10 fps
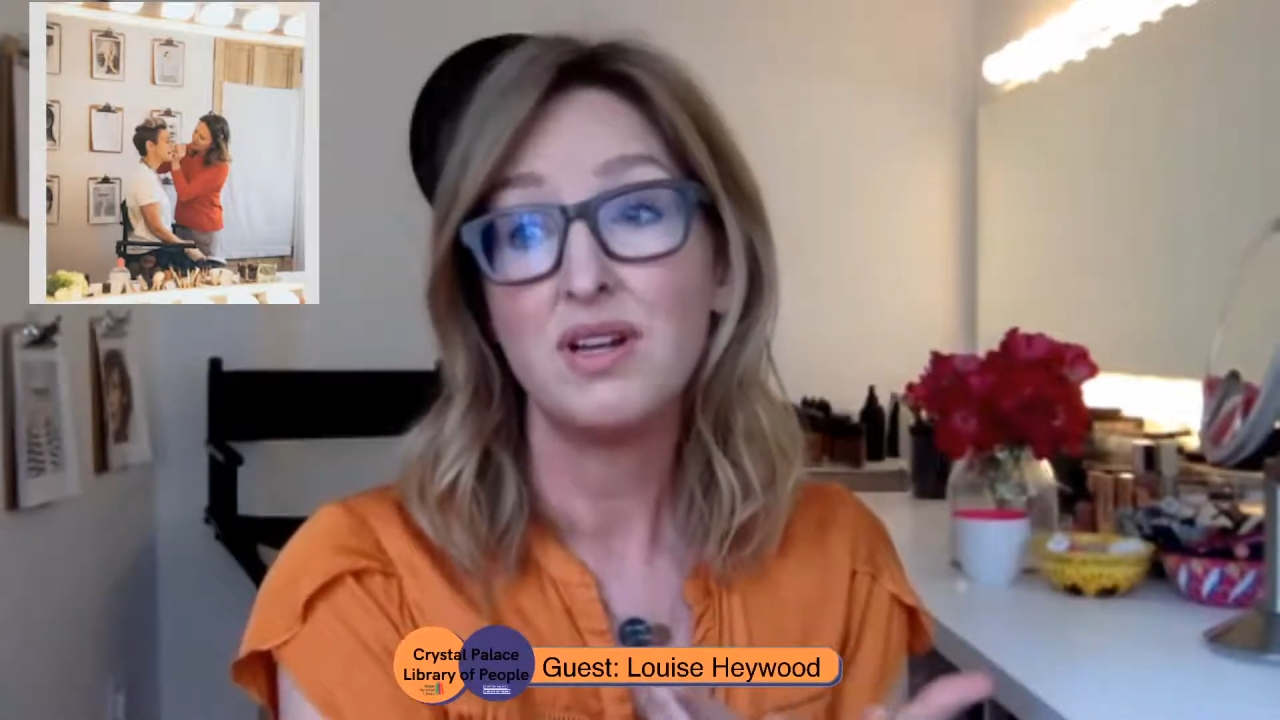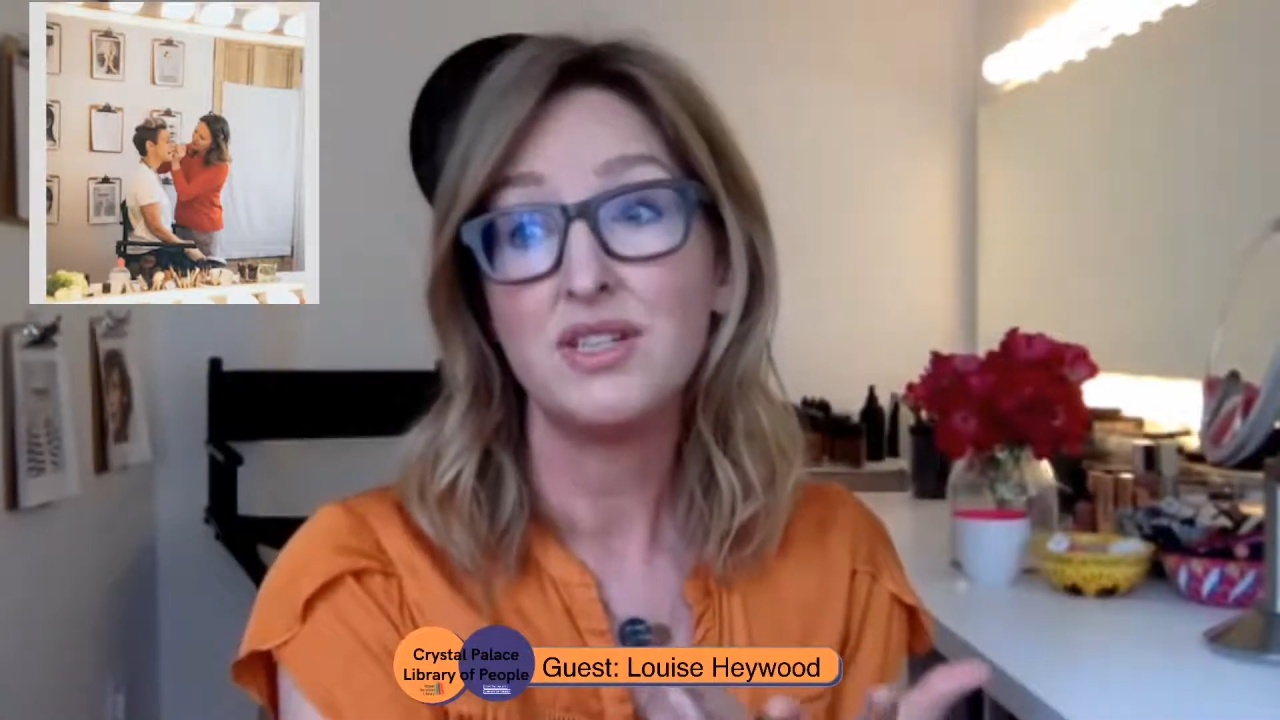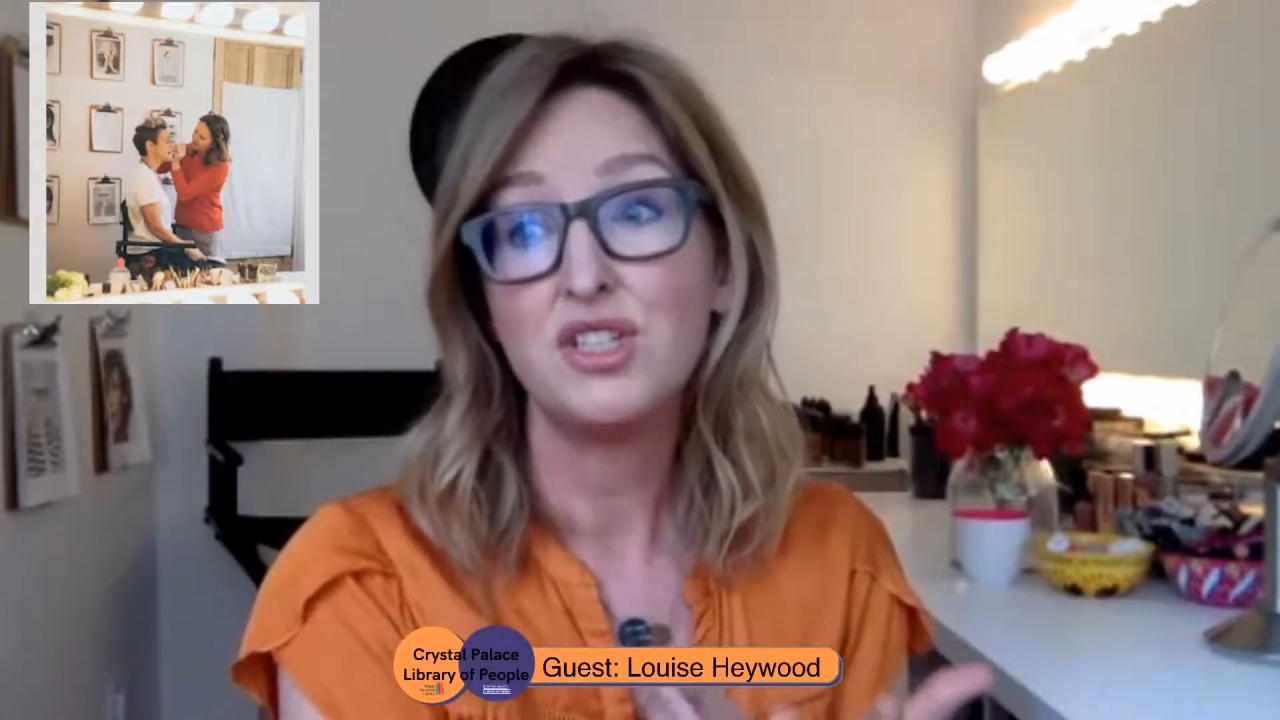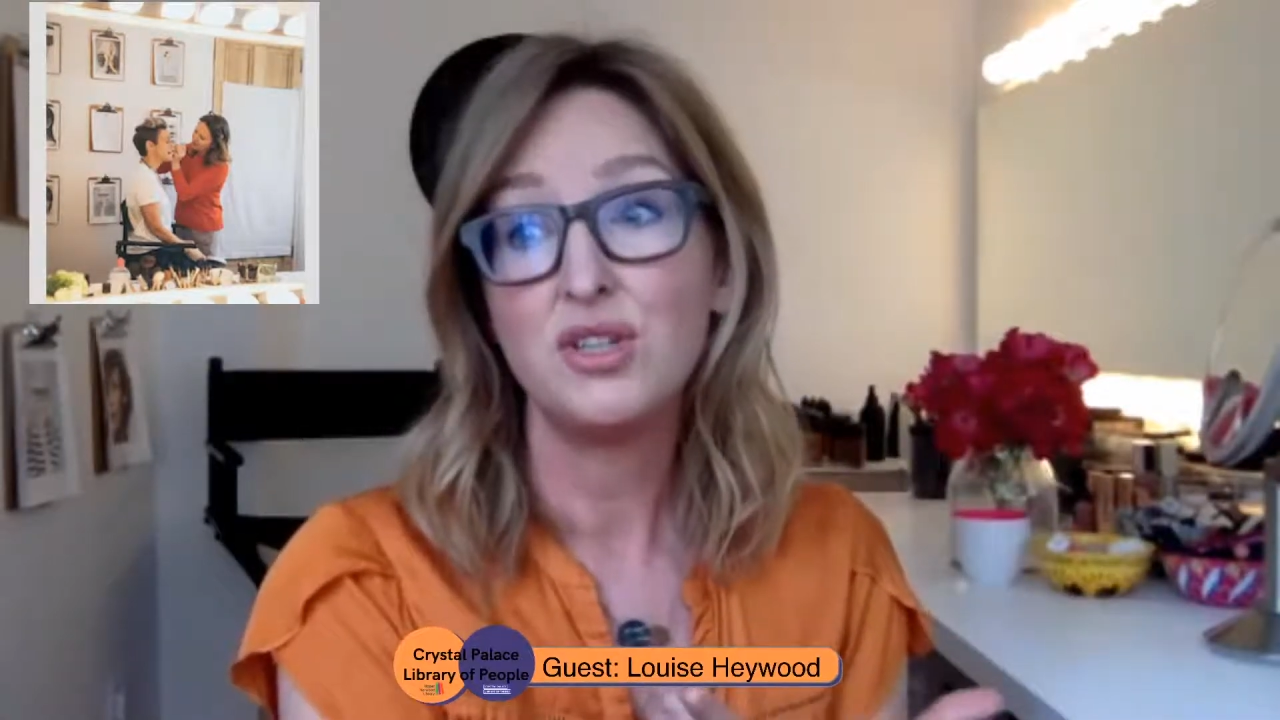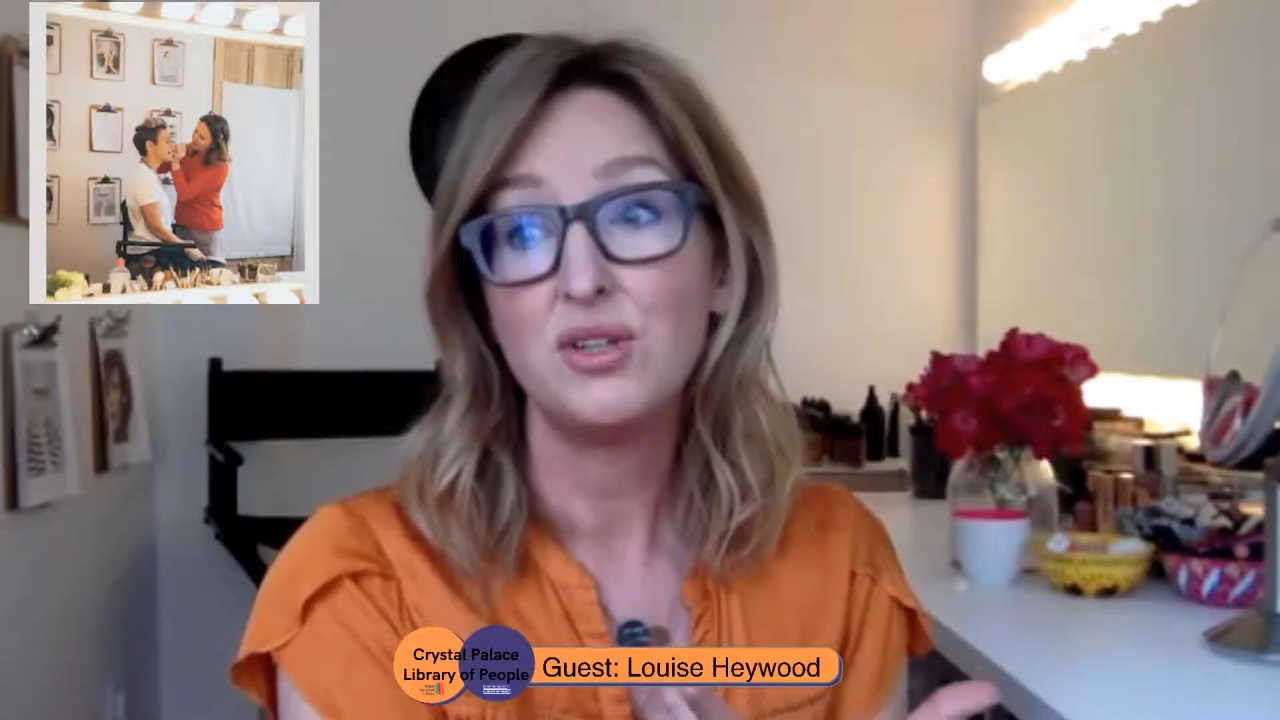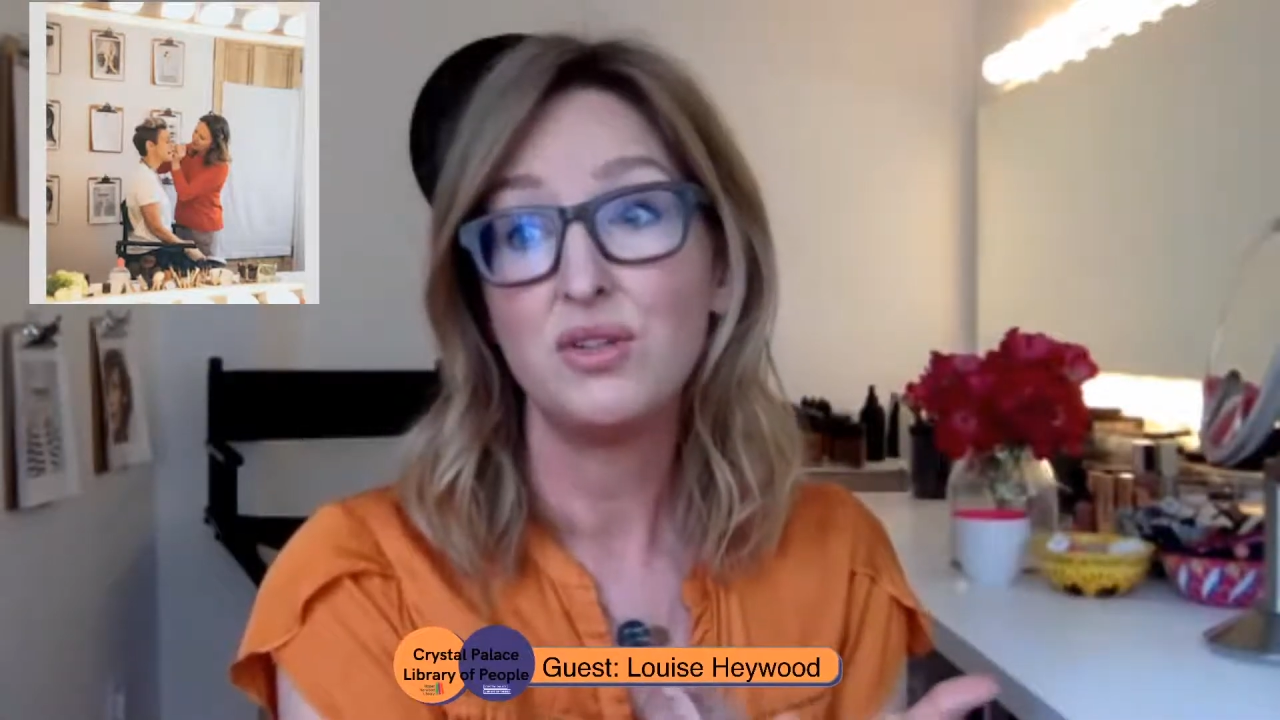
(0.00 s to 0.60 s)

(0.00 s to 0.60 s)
try